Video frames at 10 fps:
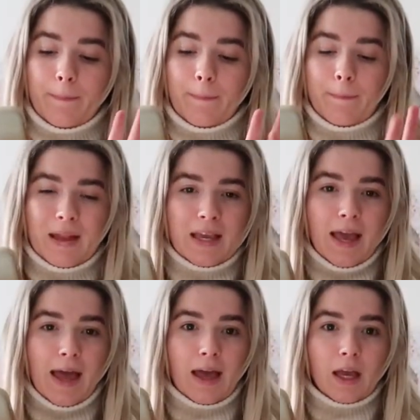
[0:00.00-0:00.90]
mini
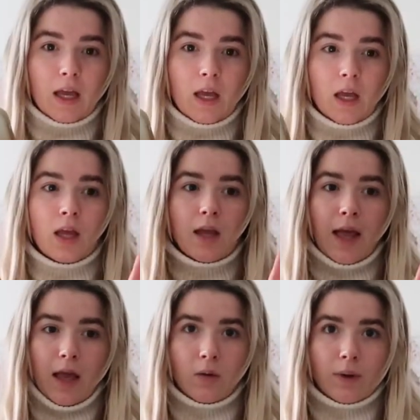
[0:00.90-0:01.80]
egg,
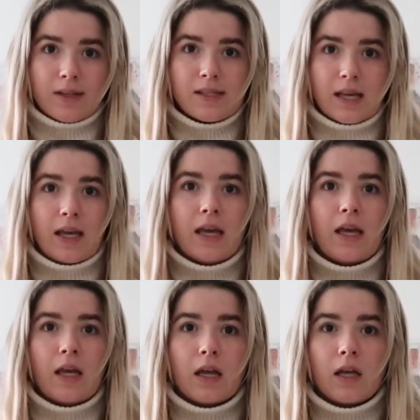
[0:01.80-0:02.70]

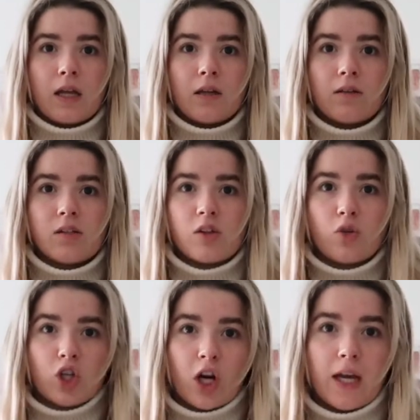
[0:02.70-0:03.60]
NYC, so
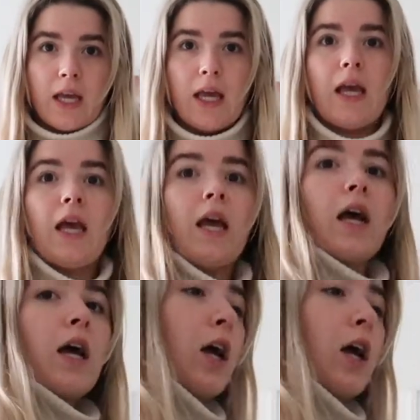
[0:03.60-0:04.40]
chunky